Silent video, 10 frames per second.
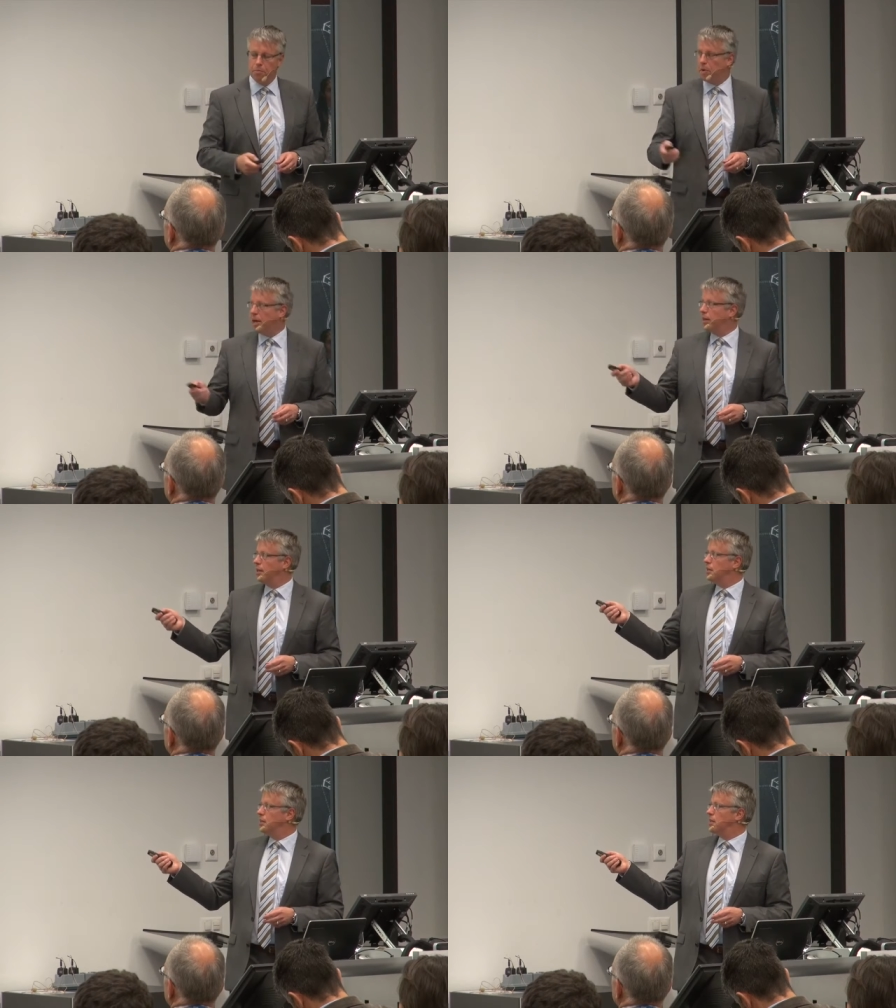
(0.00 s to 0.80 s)

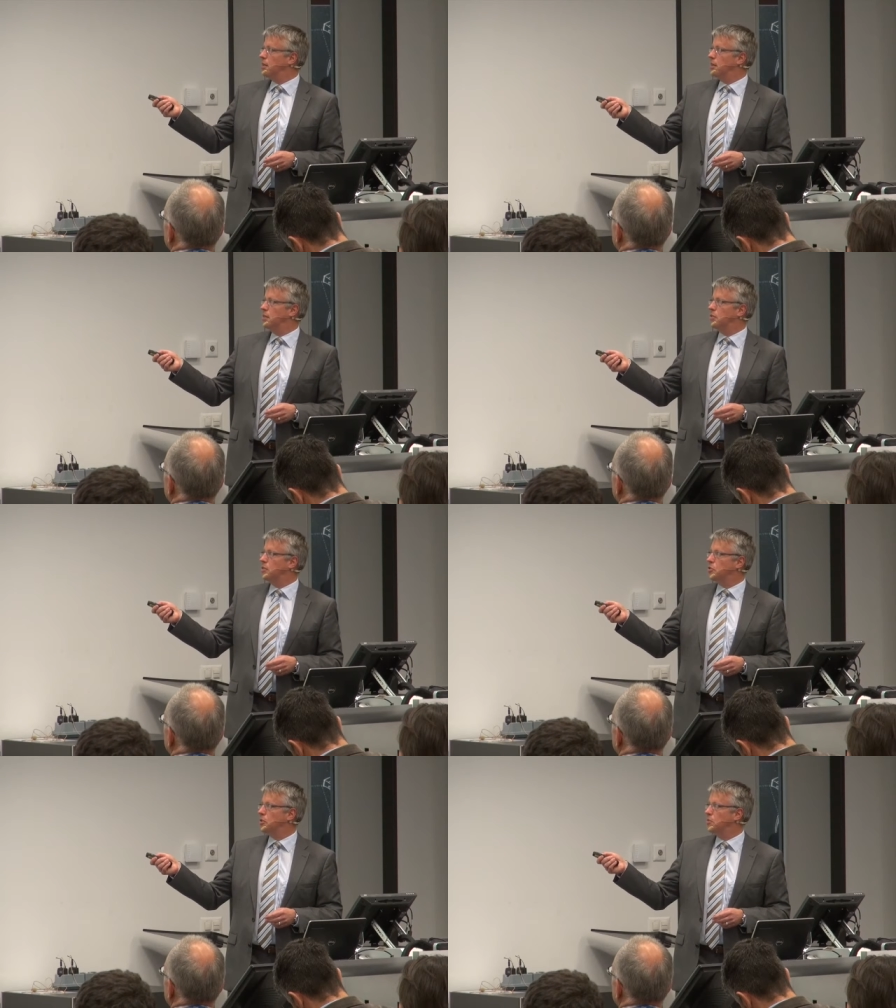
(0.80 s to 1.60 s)
by
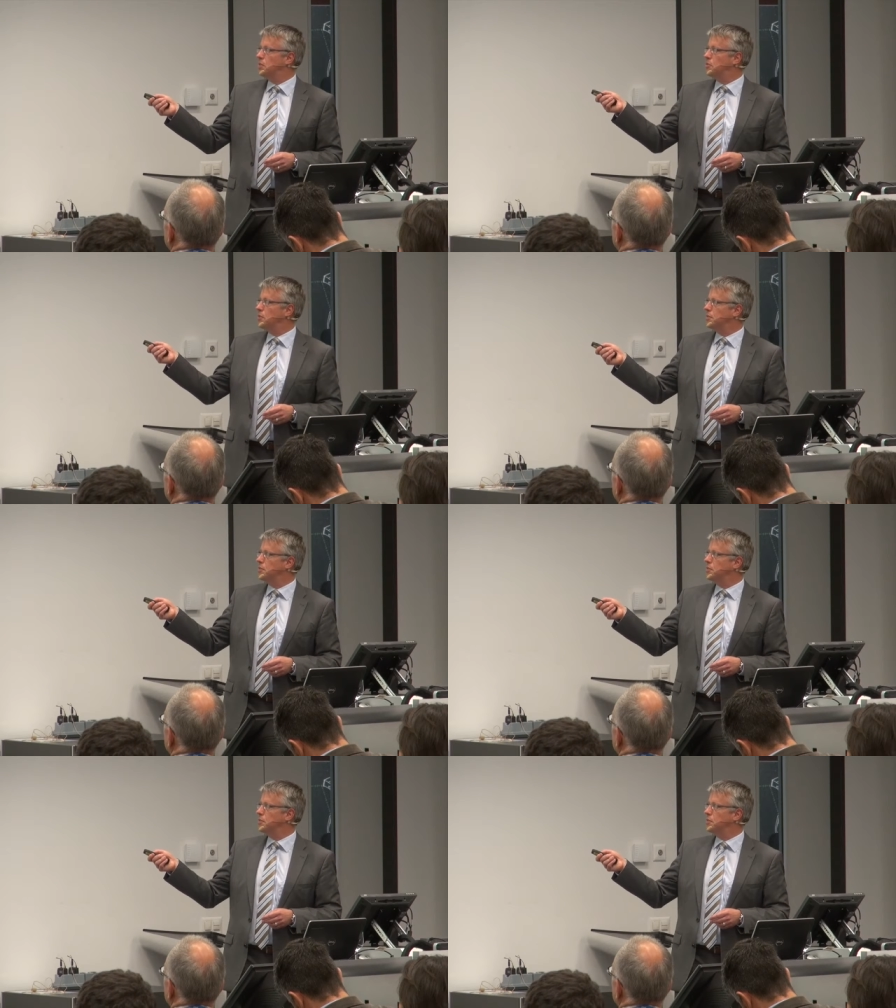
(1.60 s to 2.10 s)
the German Industry